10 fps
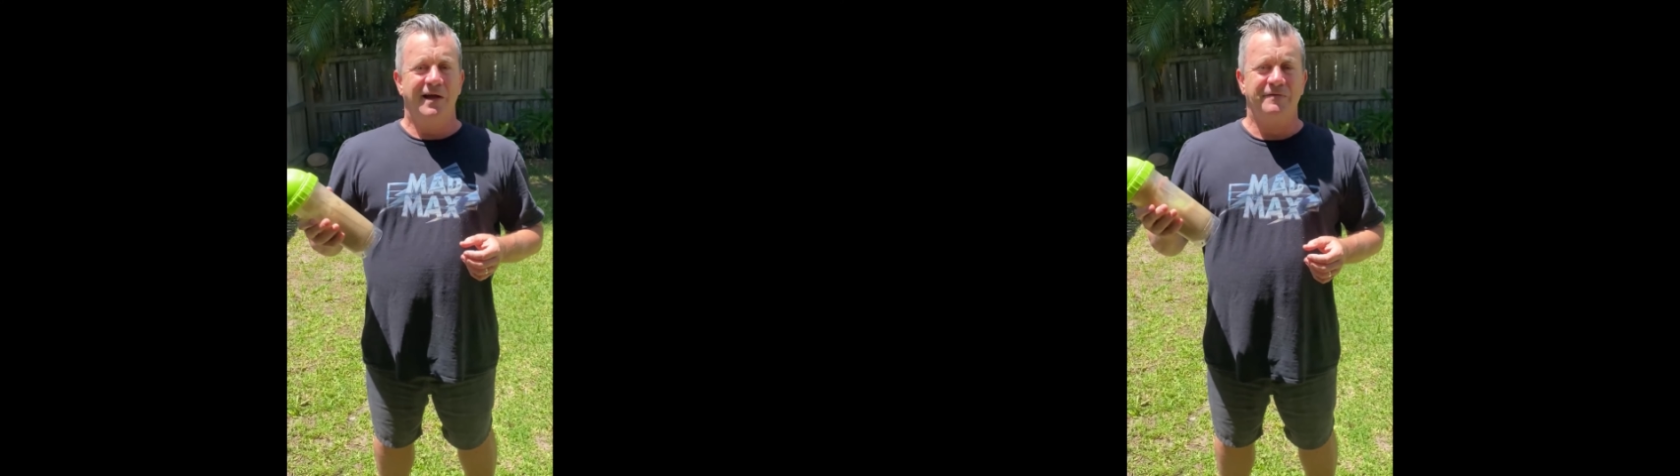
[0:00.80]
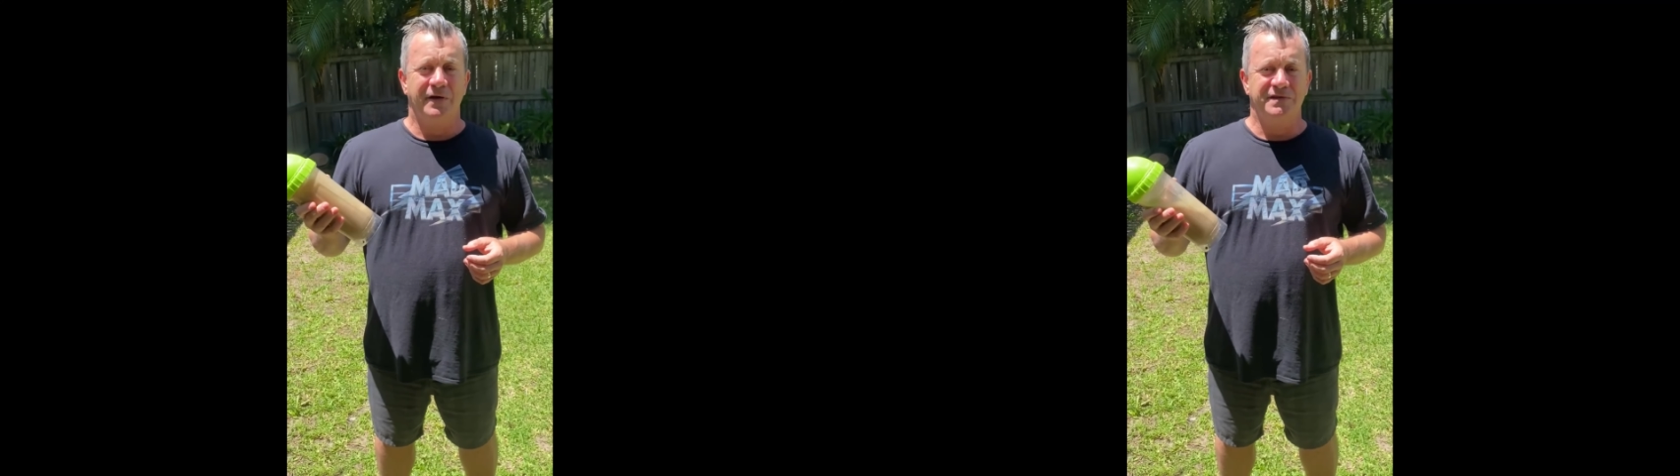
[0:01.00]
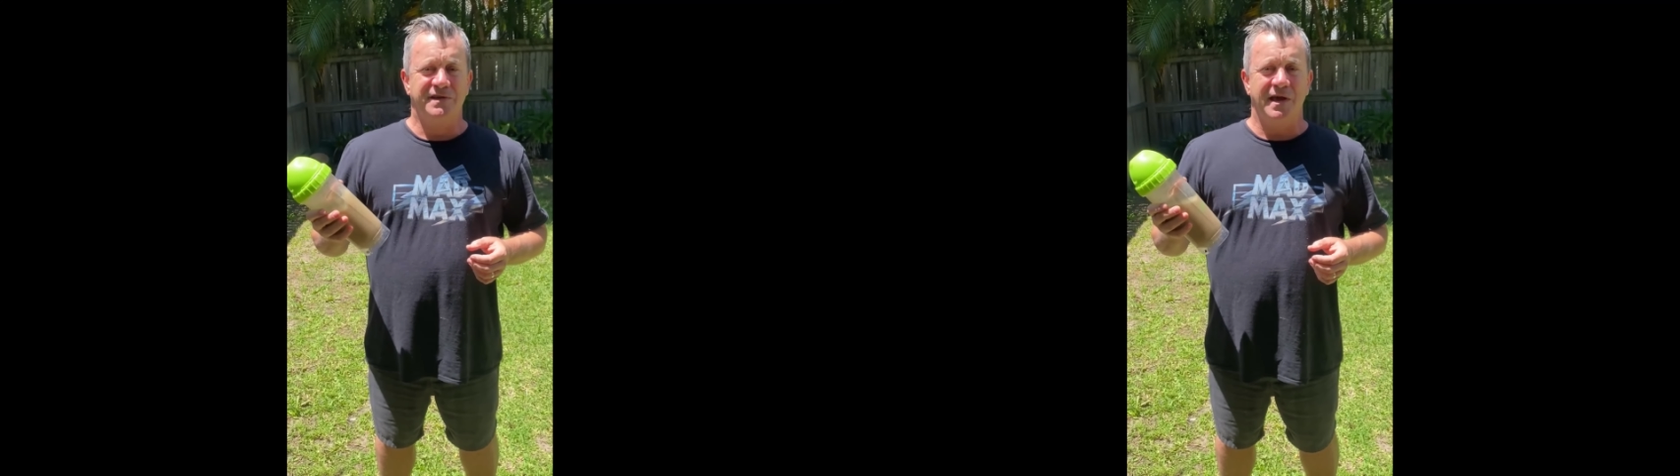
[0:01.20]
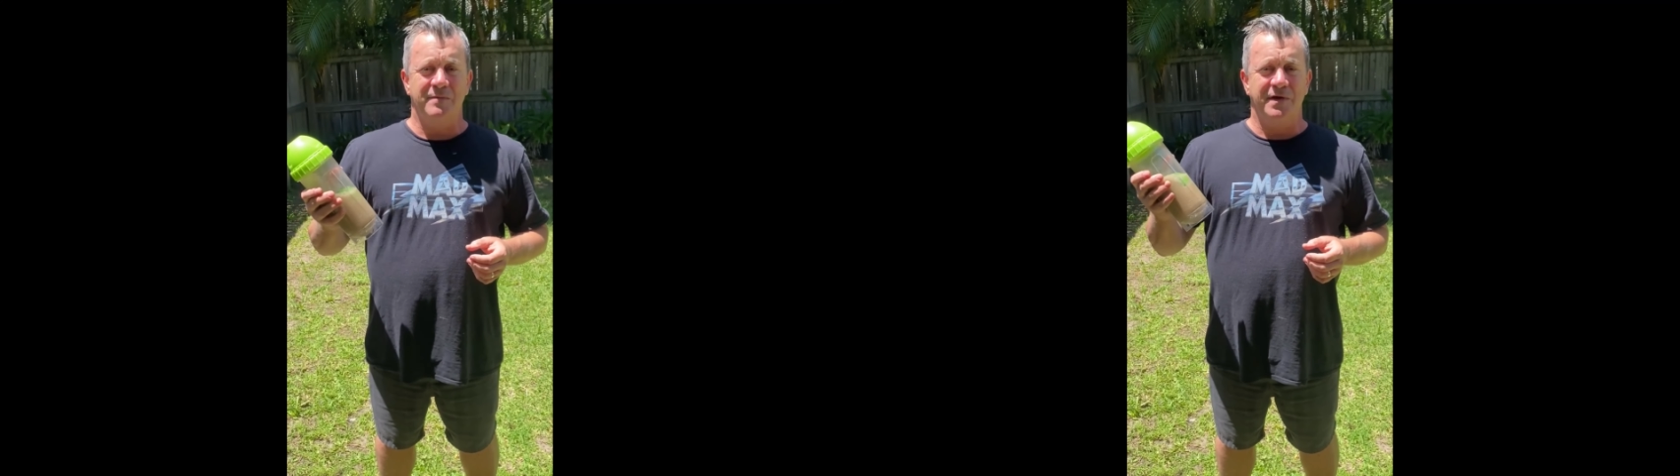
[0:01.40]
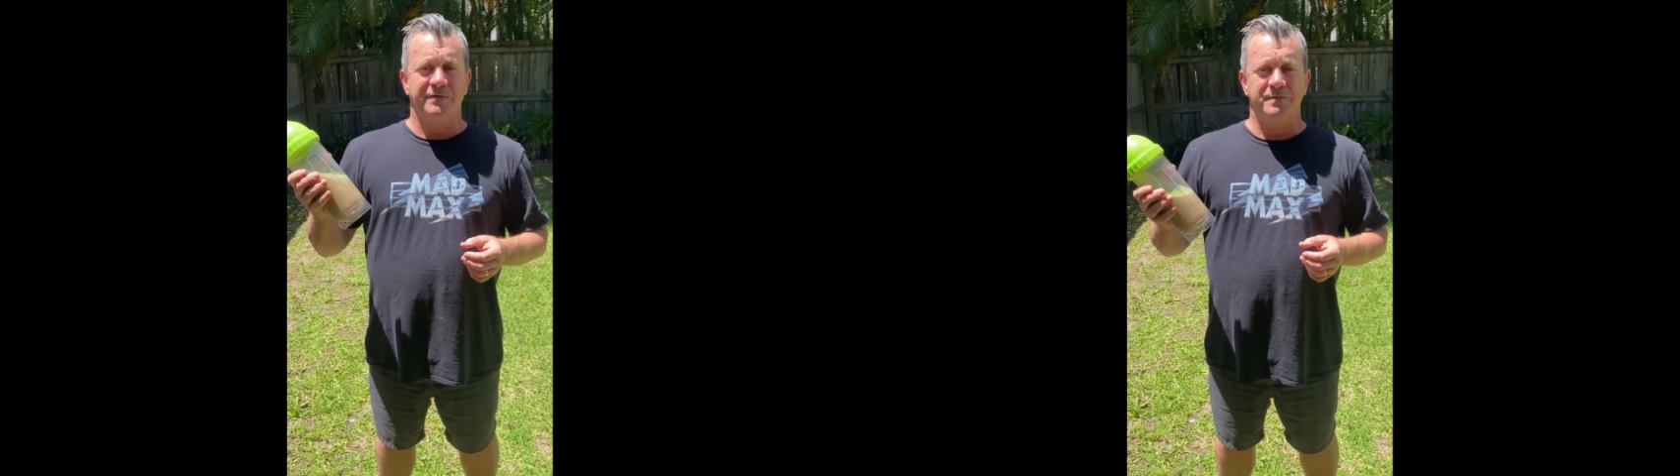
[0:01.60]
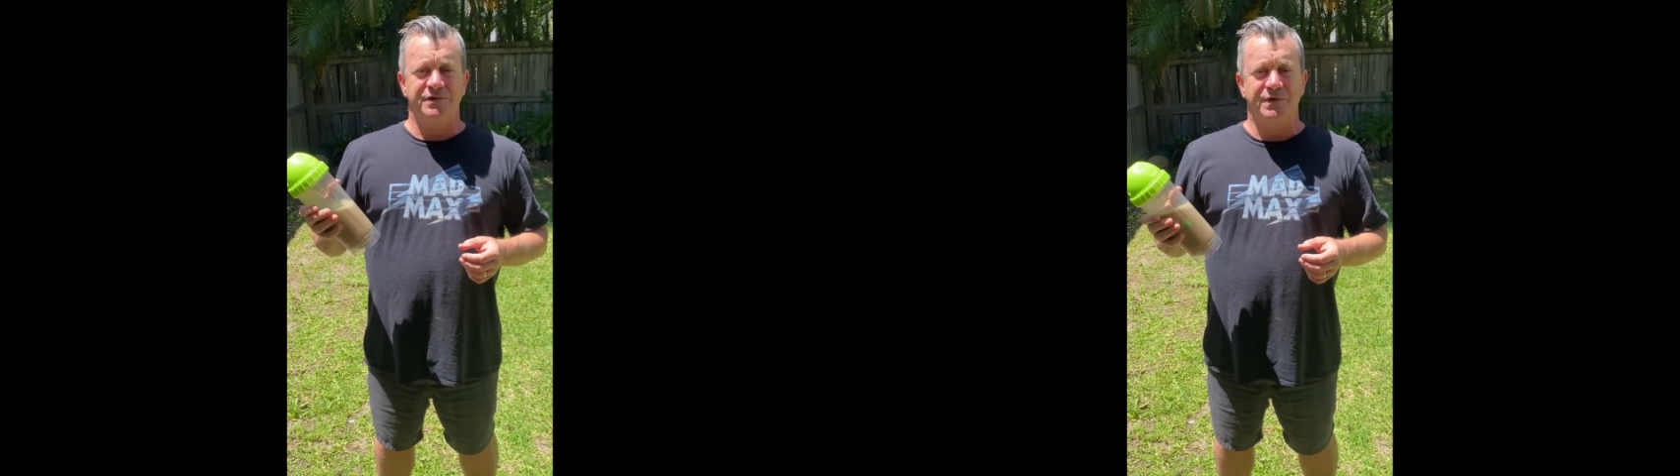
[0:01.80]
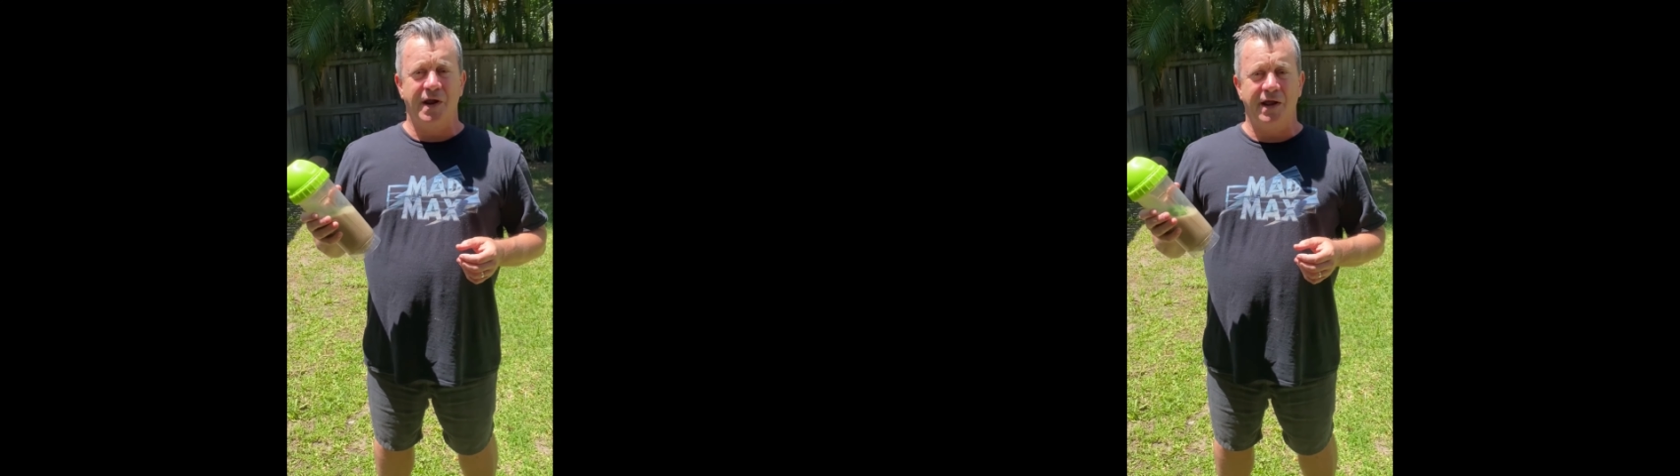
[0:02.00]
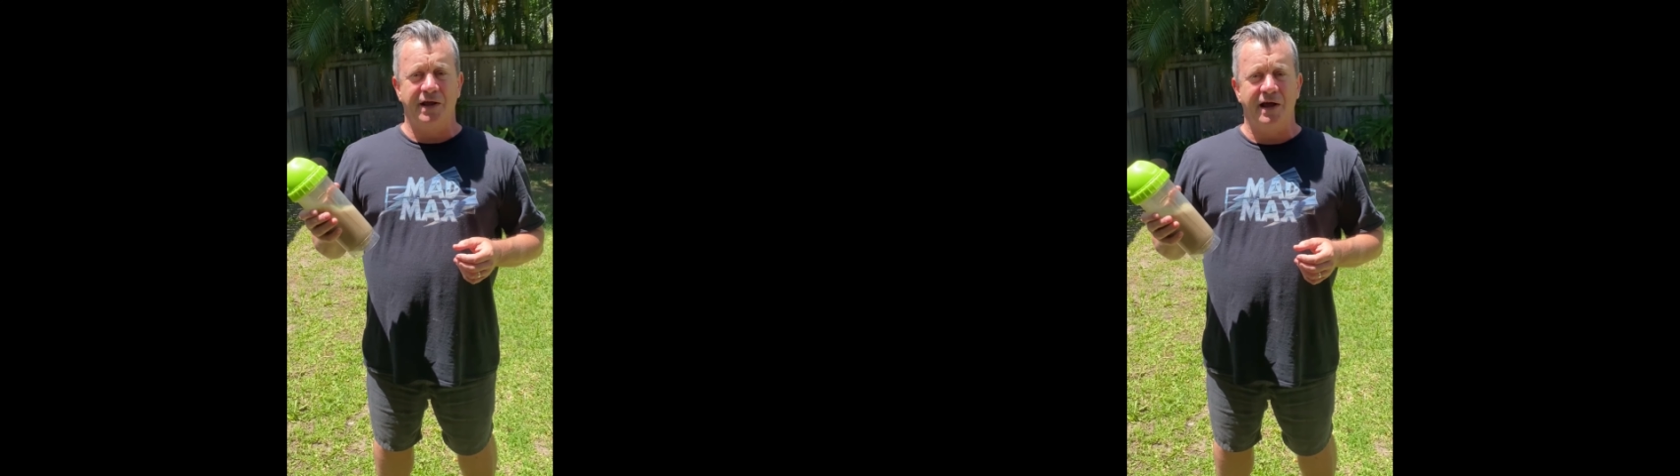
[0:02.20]
Hey folks, Cam here from
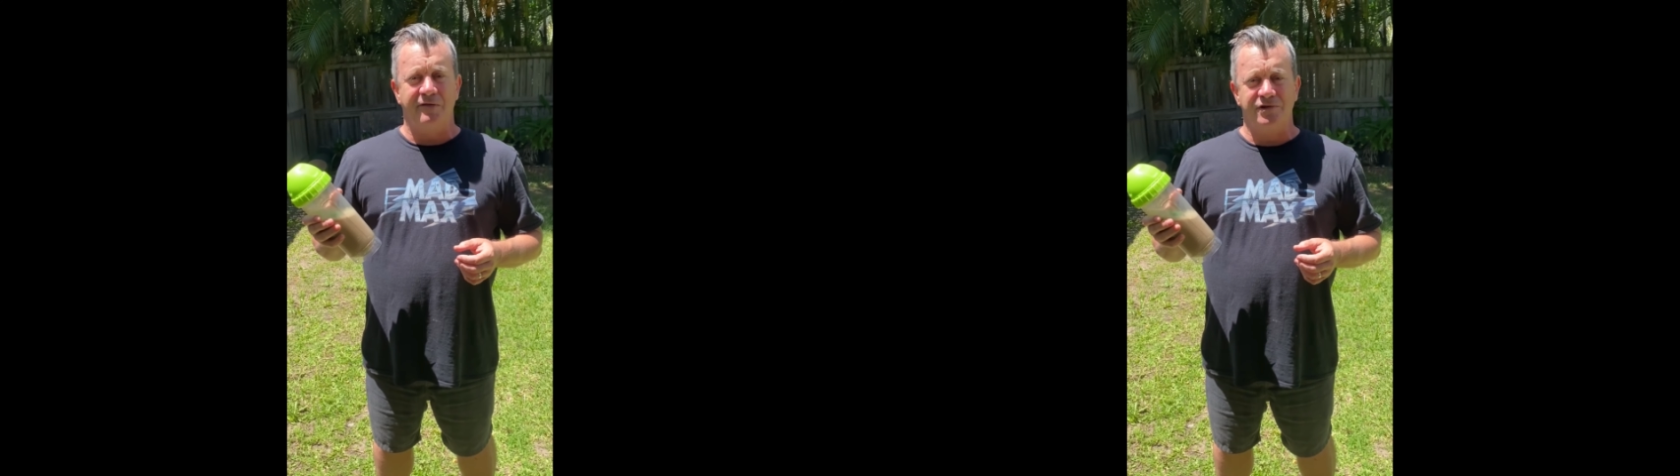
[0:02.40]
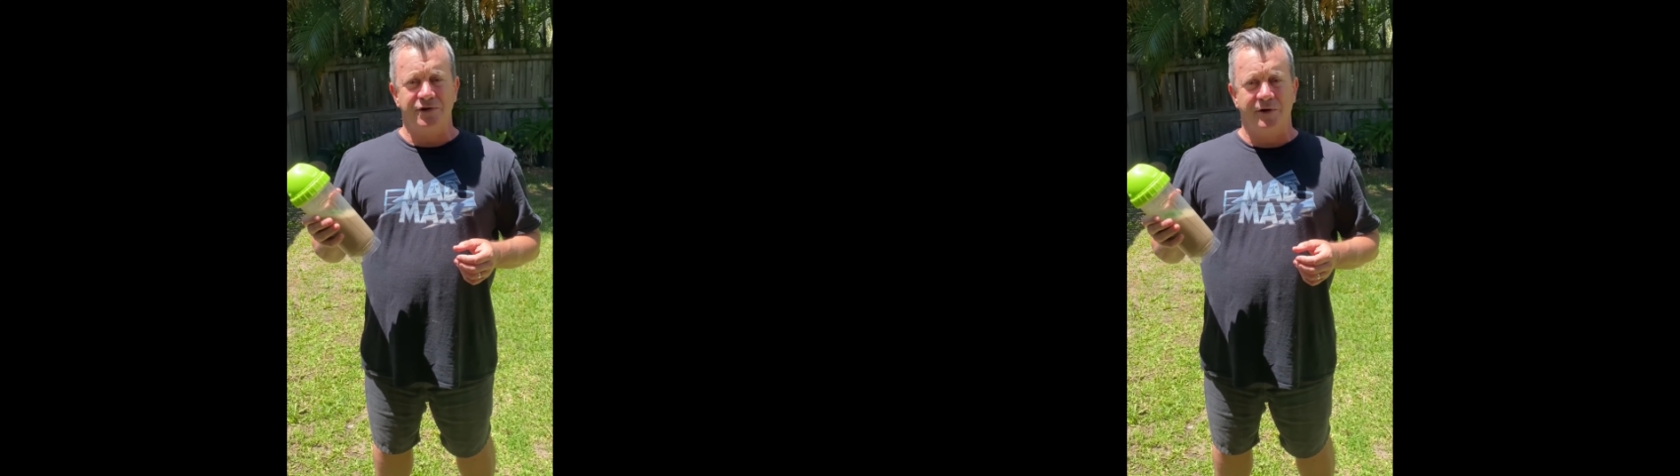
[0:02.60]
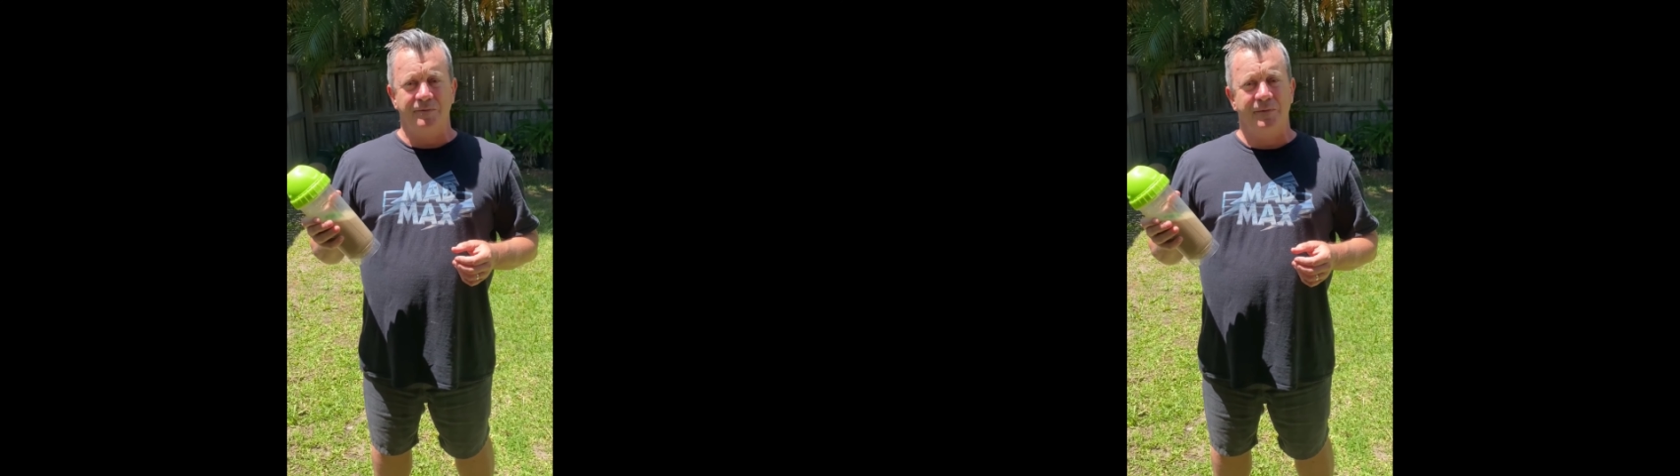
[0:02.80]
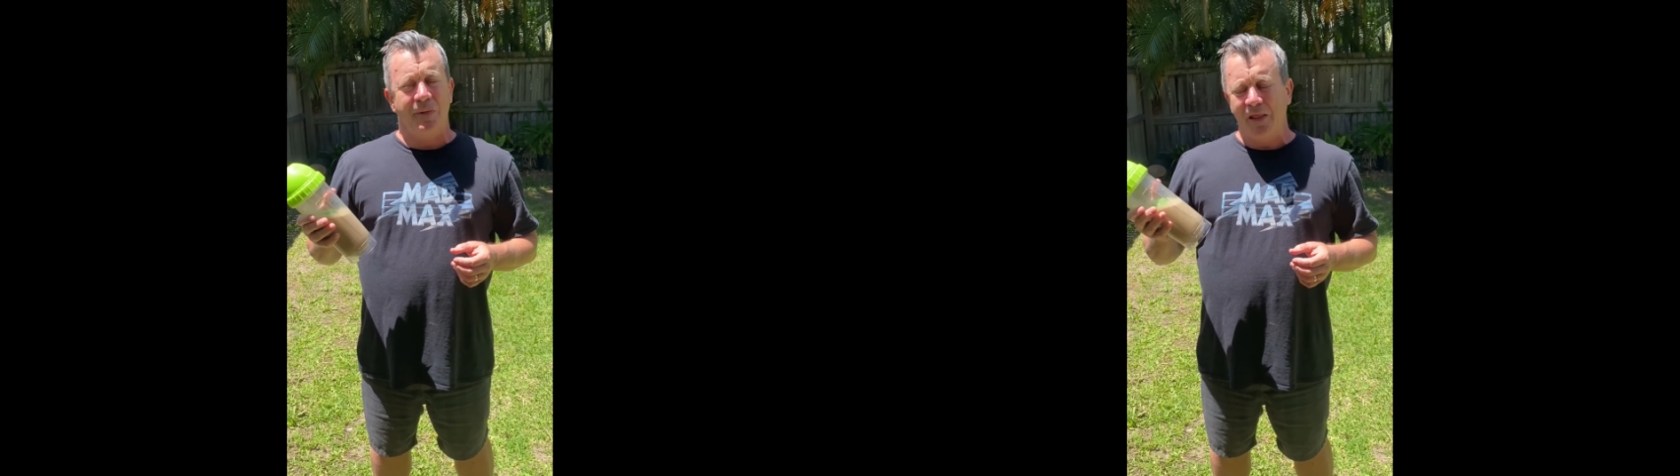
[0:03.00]
Australia Kava Shop.